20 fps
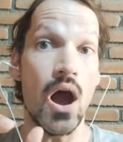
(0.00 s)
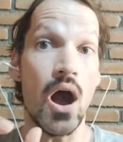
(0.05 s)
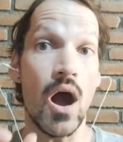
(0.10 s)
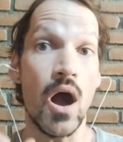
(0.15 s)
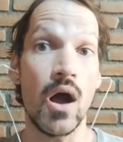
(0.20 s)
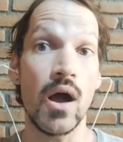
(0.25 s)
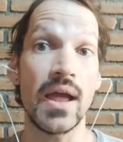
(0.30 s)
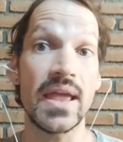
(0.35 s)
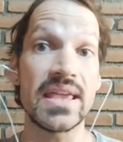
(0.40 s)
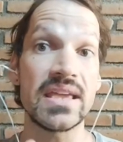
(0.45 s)

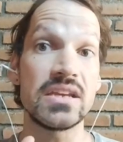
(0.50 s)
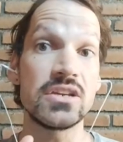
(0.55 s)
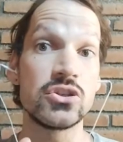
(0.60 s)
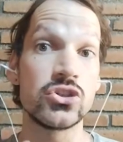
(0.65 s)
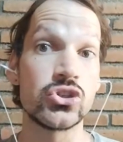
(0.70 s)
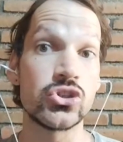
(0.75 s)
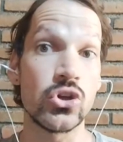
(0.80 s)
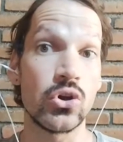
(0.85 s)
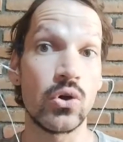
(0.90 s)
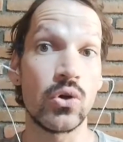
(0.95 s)
I
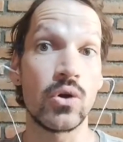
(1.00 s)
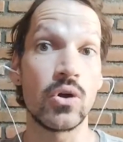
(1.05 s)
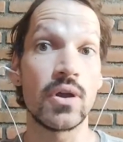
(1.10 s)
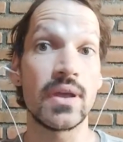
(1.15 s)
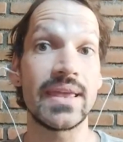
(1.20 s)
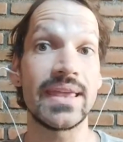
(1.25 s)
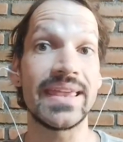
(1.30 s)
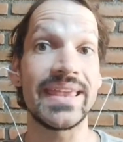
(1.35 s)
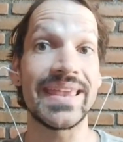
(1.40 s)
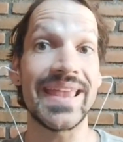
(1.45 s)

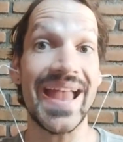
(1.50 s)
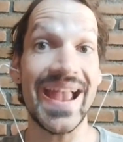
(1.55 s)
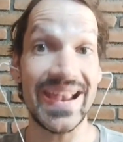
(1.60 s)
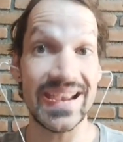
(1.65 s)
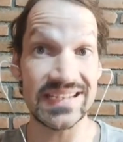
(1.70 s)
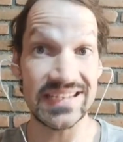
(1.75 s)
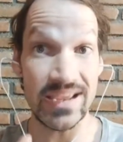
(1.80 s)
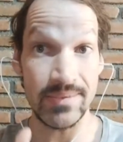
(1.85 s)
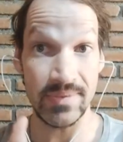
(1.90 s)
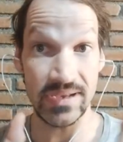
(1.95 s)
enjoy
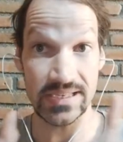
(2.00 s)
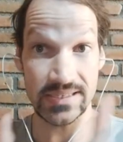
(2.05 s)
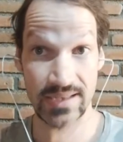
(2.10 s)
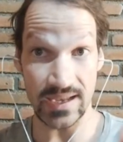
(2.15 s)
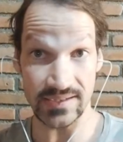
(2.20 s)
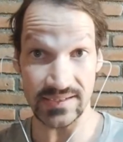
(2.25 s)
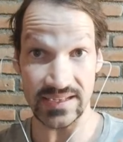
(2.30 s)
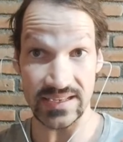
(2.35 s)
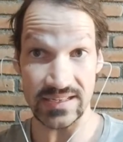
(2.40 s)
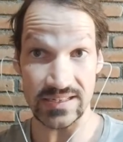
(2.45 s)
academic
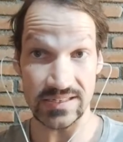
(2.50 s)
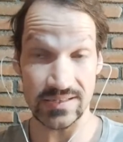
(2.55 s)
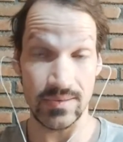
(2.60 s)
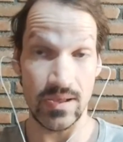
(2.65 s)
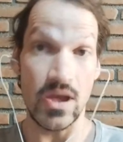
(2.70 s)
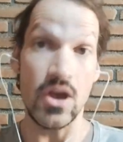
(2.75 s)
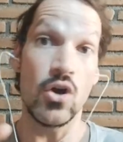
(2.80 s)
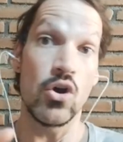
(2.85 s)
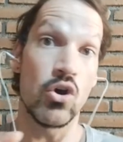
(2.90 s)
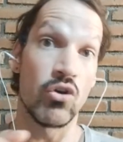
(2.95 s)
studies,
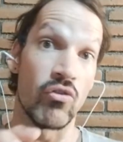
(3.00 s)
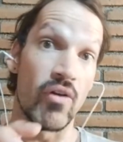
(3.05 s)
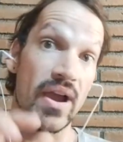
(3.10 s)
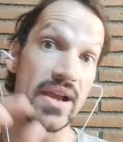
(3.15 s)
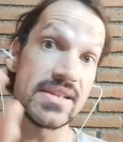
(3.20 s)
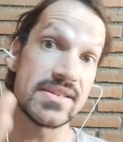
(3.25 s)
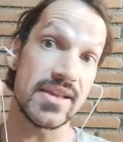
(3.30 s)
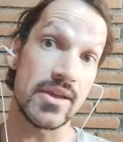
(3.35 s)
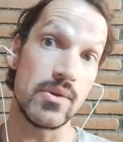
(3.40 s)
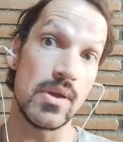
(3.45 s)
all right?
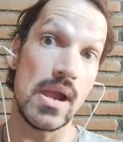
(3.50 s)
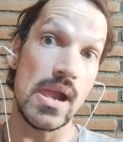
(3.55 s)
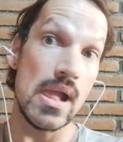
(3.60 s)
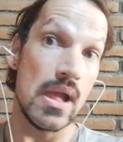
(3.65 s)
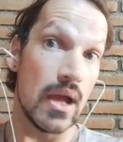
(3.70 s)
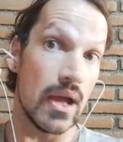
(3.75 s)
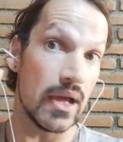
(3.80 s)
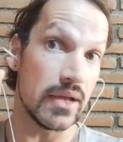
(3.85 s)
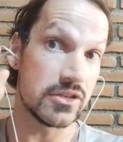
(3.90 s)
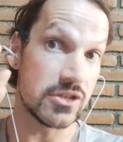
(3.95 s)
So
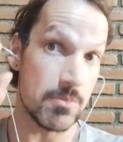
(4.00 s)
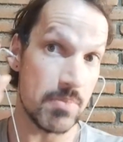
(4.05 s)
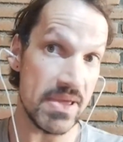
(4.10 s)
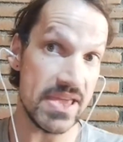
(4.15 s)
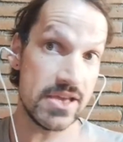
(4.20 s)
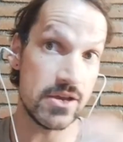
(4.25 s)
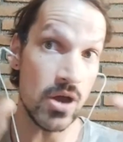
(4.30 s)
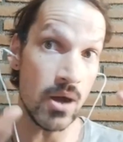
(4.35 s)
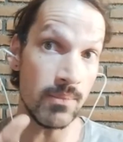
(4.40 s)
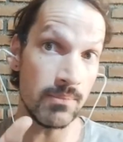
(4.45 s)
to be
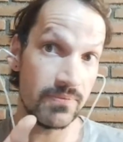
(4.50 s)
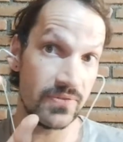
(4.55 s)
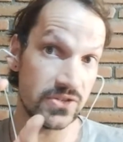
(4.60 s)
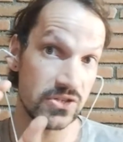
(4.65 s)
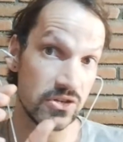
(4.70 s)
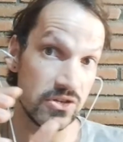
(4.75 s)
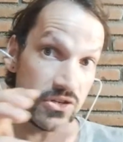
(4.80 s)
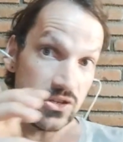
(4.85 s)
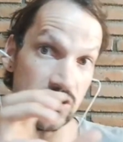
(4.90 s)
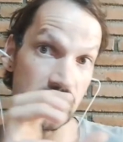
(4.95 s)

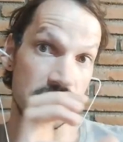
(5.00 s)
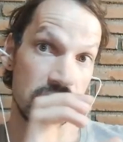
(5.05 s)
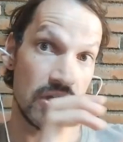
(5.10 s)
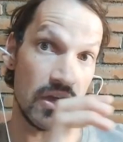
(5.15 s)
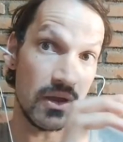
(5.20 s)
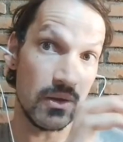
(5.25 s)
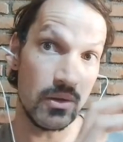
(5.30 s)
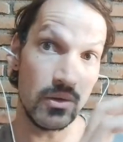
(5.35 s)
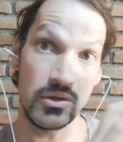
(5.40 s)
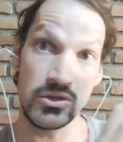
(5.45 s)
confident
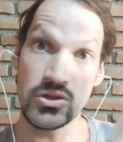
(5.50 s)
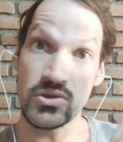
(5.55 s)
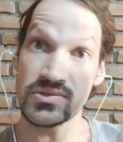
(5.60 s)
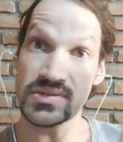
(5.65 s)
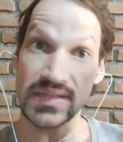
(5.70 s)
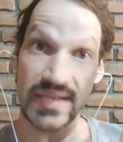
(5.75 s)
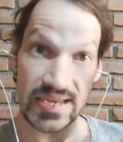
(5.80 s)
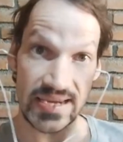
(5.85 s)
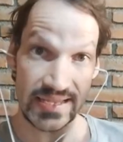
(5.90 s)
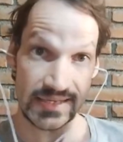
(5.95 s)

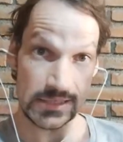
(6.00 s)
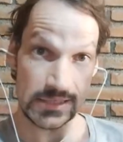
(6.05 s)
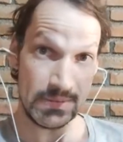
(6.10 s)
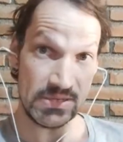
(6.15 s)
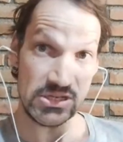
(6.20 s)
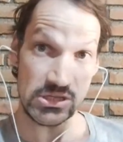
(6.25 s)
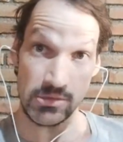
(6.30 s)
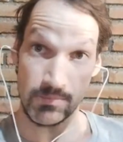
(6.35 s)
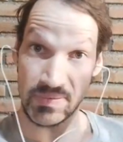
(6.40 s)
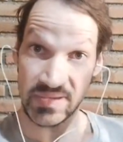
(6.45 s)
using connected speech
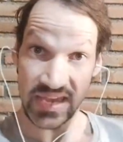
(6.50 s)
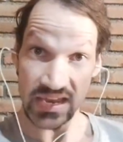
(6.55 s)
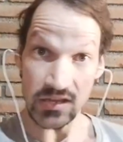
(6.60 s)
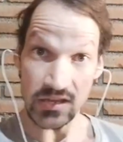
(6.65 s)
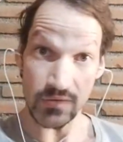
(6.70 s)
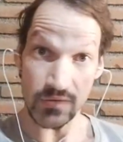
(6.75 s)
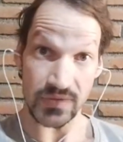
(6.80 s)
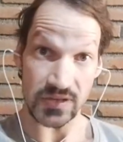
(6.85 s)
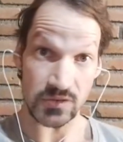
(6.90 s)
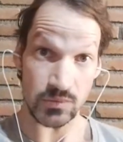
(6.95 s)
at the beginning
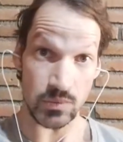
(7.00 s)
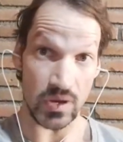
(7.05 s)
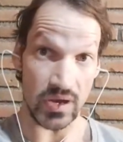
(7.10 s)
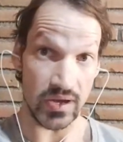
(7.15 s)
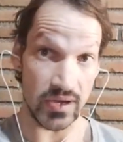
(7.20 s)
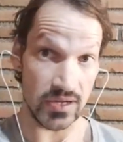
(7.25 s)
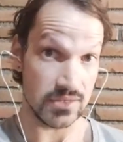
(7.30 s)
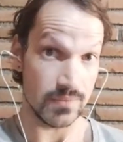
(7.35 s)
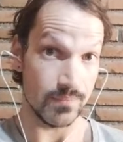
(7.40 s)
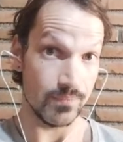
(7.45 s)
of this
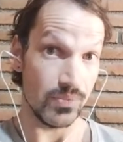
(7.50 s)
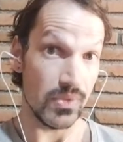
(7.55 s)
word,